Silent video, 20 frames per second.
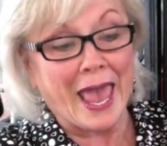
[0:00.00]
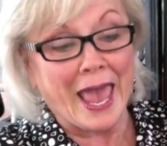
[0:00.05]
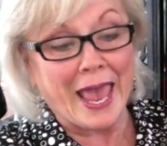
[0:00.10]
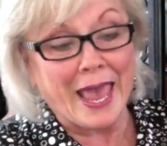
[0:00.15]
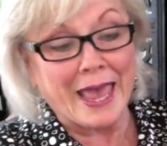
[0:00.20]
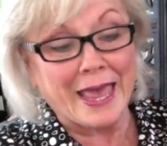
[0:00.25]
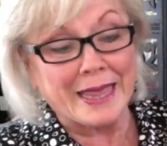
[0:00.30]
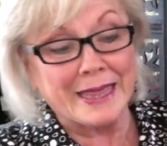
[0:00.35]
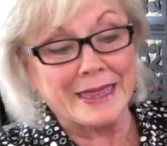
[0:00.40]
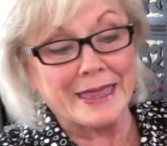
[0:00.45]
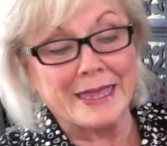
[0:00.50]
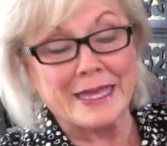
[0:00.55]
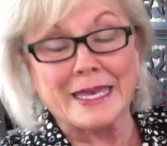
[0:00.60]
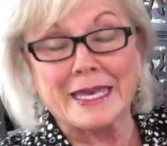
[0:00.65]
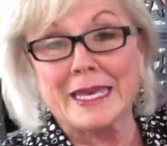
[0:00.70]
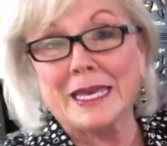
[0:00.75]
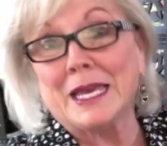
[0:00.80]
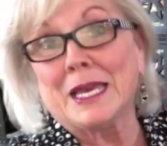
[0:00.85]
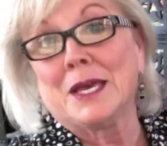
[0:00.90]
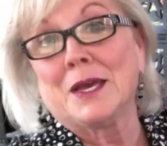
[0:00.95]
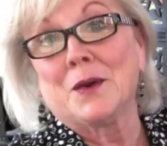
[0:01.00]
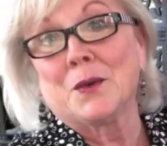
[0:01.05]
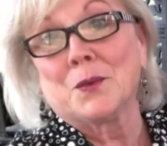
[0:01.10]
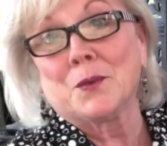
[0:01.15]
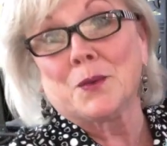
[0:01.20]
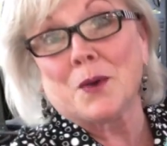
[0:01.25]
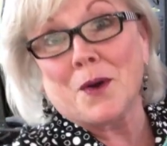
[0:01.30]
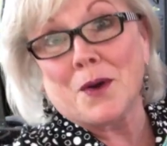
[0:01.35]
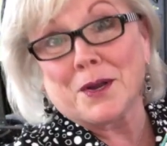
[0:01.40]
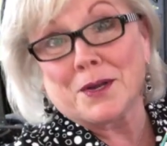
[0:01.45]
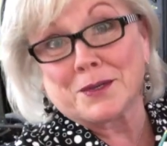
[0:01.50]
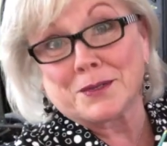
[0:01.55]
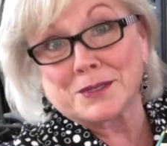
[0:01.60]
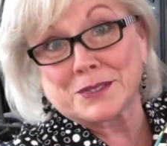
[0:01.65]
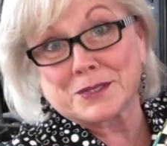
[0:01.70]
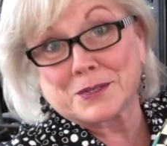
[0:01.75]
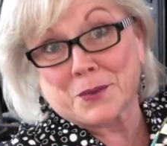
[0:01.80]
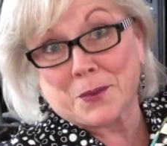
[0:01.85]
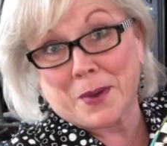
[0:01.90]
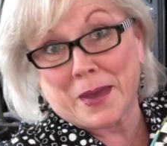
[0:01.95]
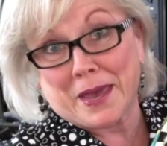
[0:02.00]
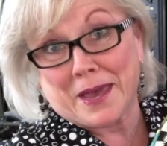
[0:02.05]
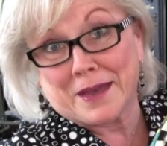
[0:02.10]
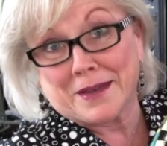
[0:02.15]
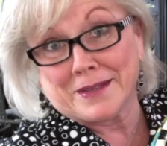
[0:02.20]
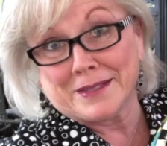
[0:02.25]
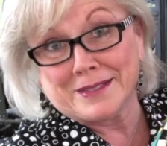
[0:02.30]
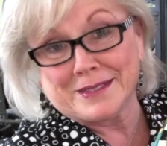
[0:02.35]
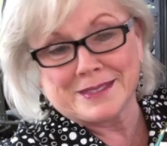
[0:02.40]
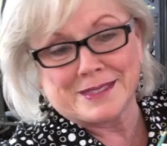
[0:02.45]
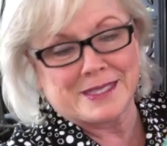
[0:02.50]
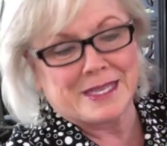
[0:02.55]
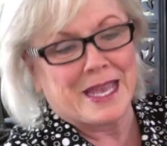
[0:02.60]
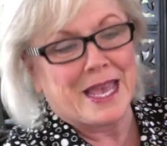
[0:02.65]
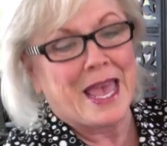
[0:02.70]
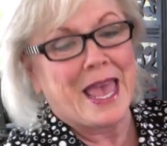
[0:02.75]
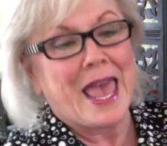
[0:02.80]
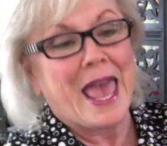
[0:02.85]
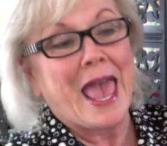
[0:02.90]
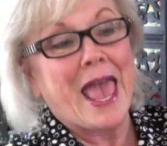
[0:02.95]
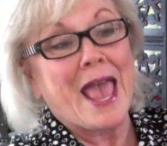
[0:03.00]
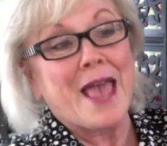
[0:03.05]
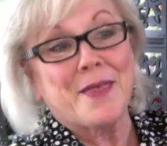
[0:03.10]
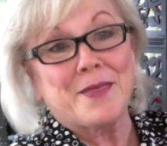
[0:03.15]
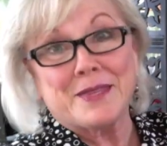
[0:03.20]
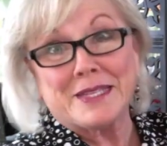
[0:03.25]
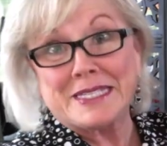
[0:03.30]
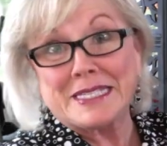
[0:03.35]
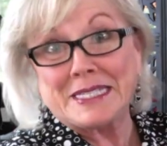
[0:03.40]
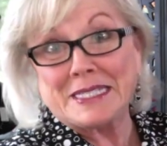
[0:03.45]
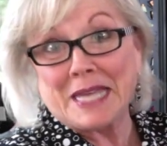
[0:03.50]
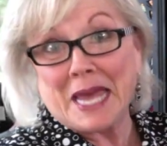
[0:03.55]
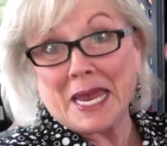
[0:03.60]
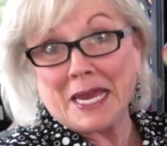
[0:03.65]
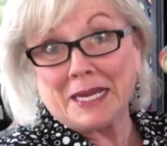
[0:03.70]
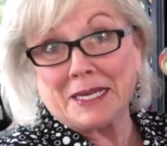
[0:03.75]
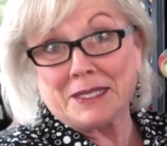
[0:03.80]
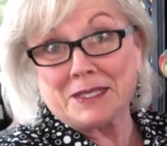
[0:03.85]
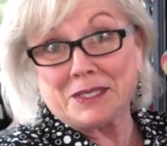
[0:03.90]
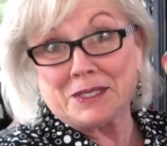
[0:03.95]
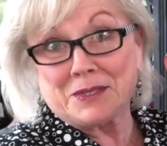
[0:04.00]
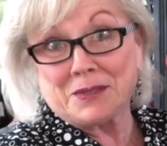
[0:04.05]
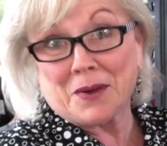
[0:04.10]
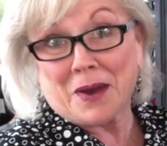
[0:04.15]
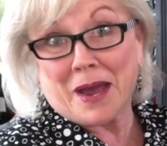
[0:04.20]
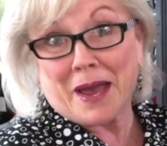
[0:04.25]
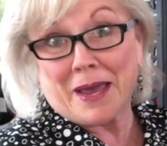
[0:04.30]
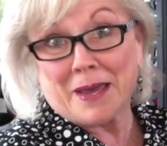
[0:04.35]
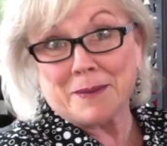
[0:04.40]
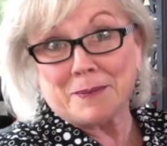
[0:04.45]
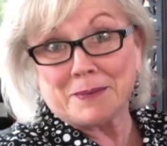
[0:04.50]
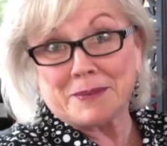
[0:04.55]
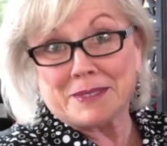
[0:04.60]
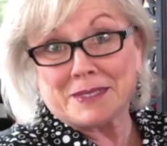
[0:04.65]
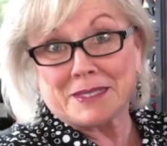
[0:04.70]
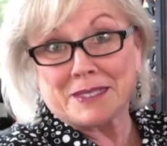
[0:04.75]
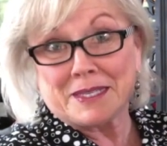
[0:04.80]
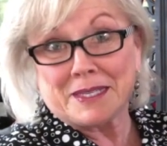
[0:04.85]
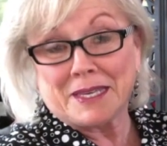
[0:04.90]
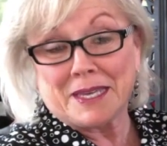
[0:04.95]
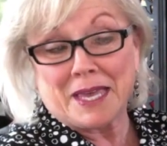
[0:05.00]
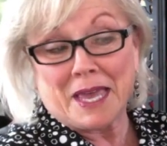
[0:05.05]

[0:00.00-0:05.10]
and the royal squares, and the stately stripes,